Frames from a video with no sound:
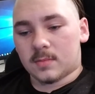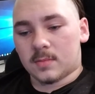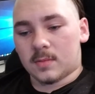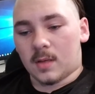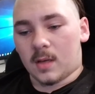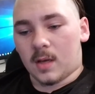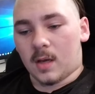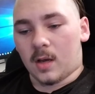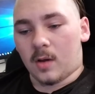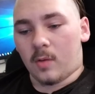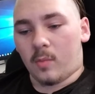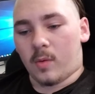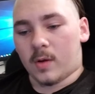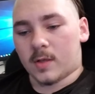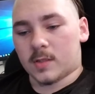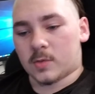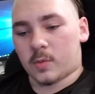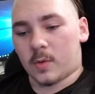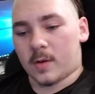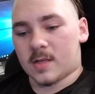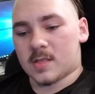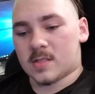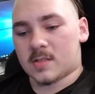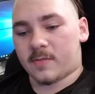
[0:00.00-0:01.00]

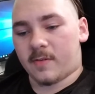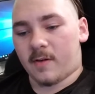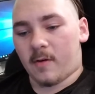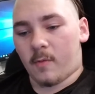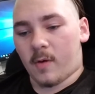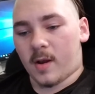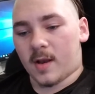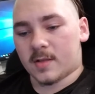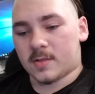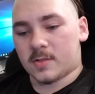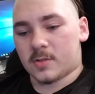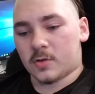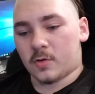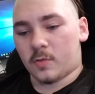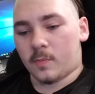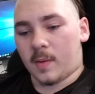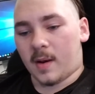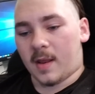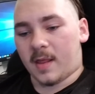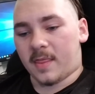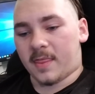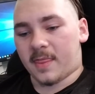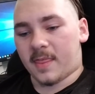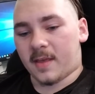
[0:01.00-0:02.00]
120s if I wanted to, but
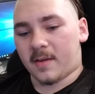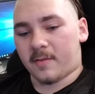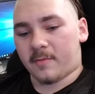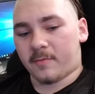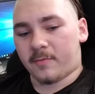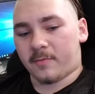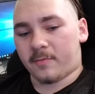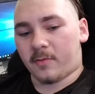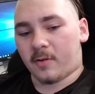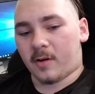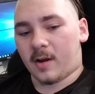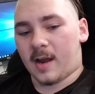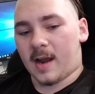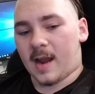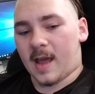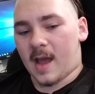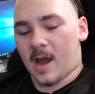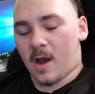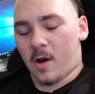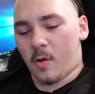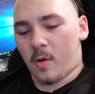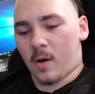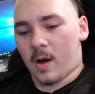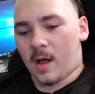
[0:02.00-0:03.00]
I think for
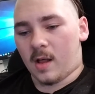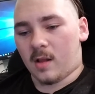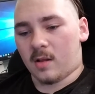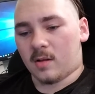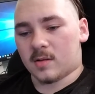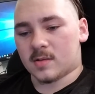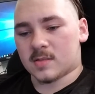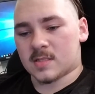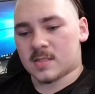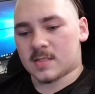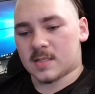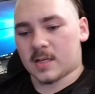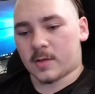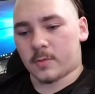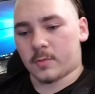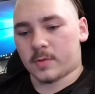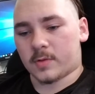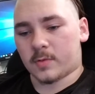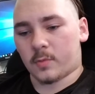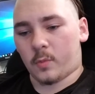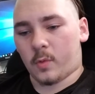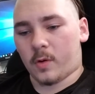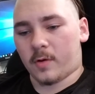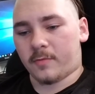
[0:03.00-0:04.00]
now I'll stick with
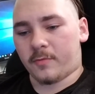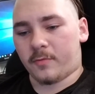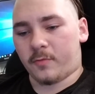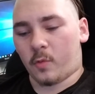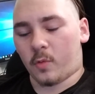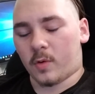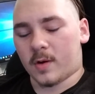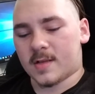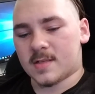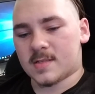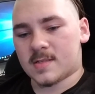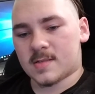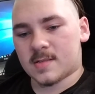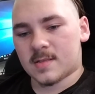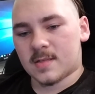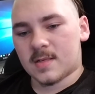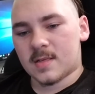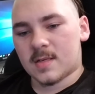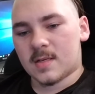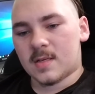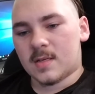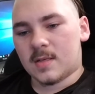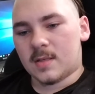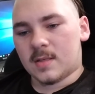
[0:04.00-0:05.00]
the 140s.
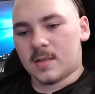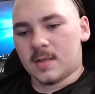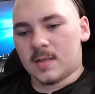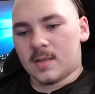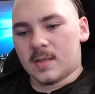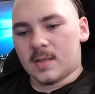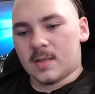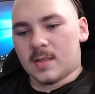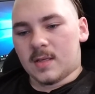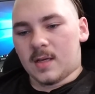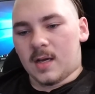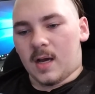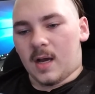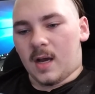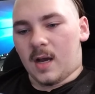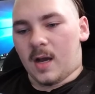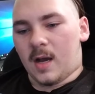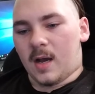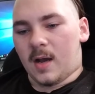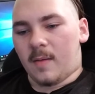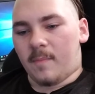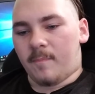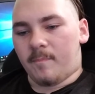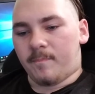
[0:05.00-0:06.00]

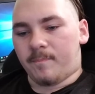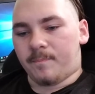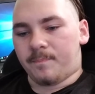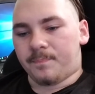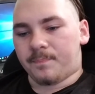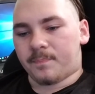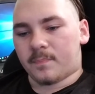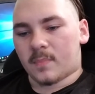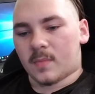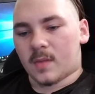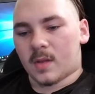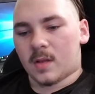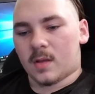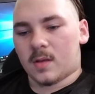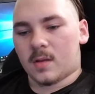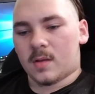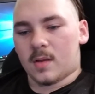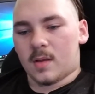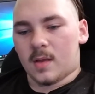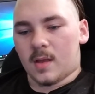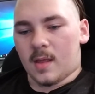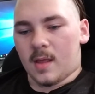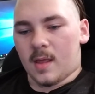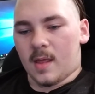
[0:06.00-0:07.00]
I'm
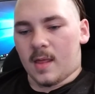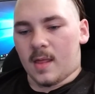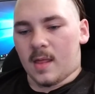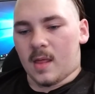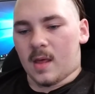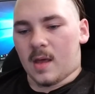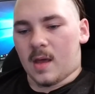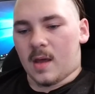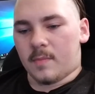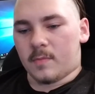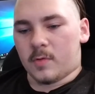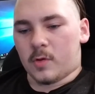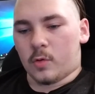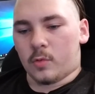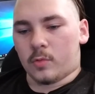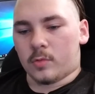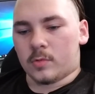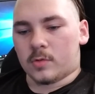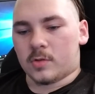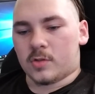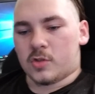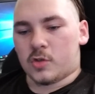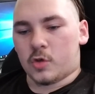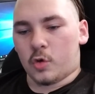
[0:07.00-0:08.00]

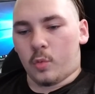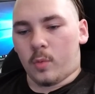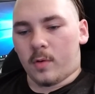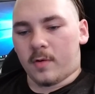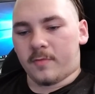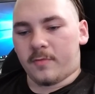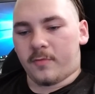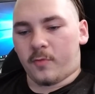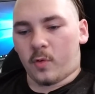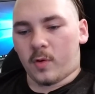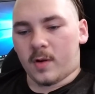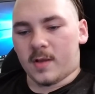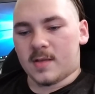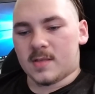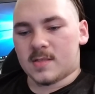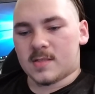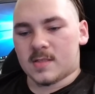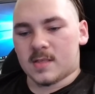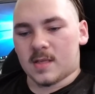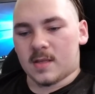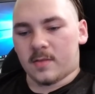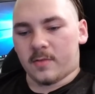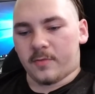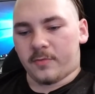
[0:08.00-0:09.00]
doing 2
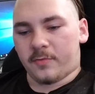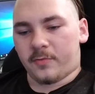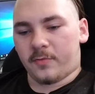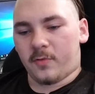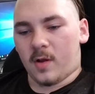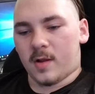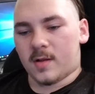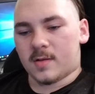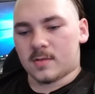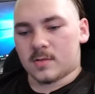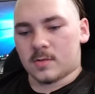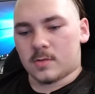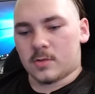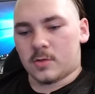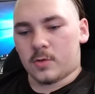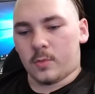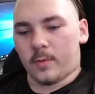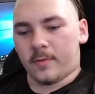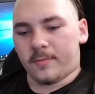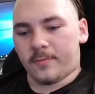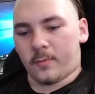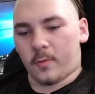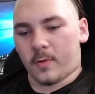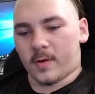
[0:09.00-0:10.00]
140s in the front, 2
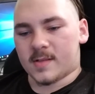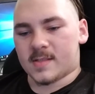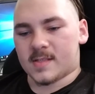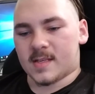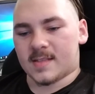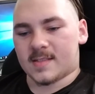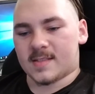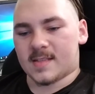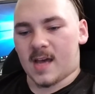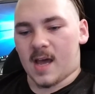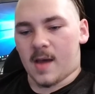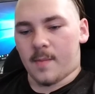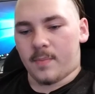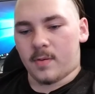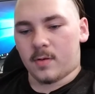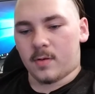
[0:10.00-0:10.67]
140s on top,